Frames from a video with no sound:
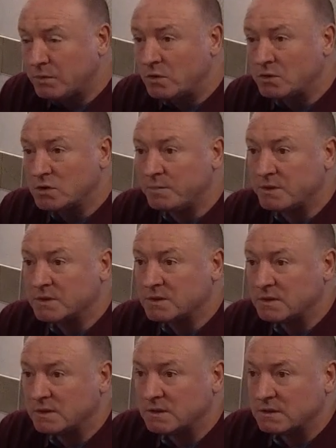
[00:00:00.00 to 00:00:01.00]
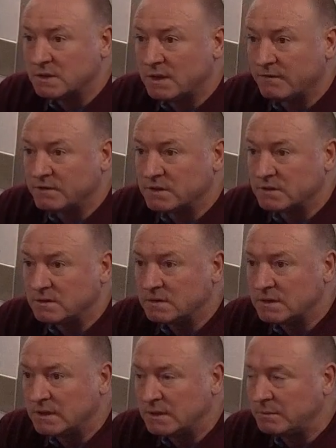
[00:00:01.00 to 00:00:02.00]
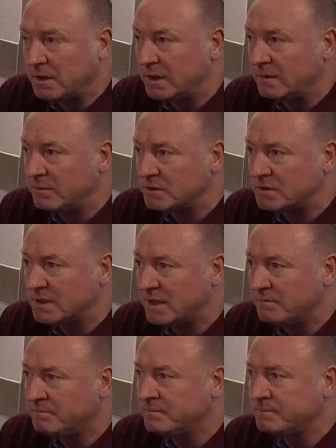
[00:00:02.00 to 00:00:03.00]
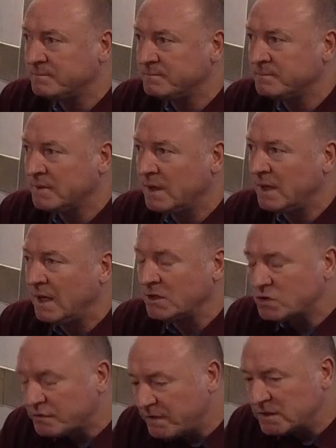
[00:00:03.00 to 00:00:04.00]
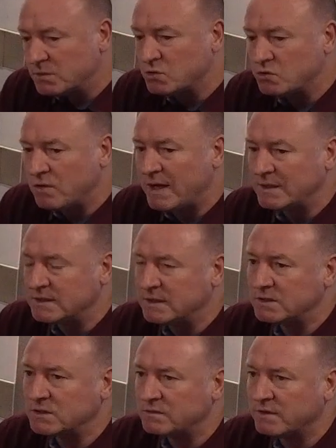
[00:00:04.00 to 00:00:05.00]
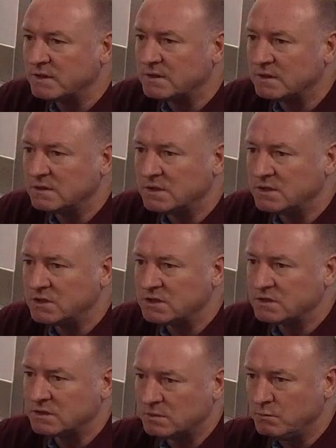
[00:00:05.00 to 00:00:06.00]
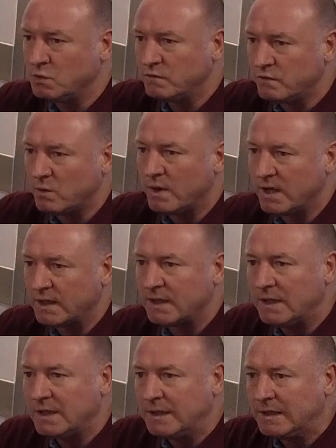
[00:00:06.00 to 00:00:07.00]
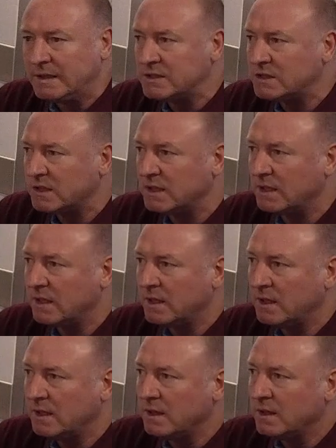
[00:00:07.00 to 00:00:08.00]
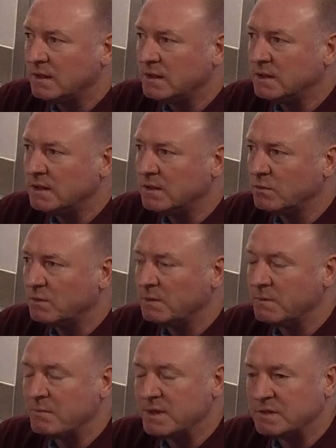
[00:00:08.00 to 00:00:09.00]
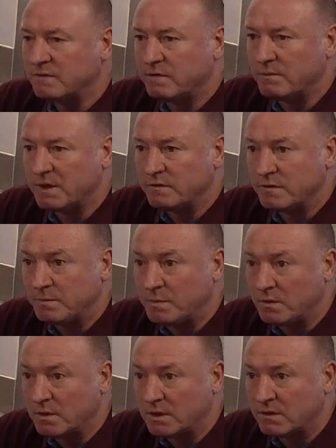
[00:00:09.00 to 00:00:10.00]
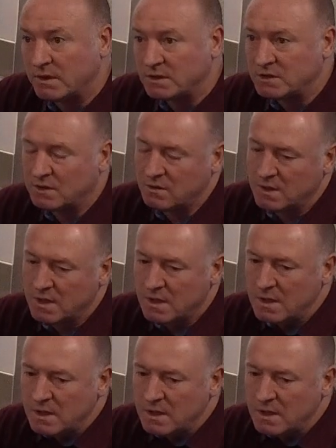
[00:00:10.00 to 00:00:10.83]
being brought up as, as an Everton uh, player. But uh, I just felt it was right. I just felt that the decision to move away initially uh, would have been better for my footballing career. So,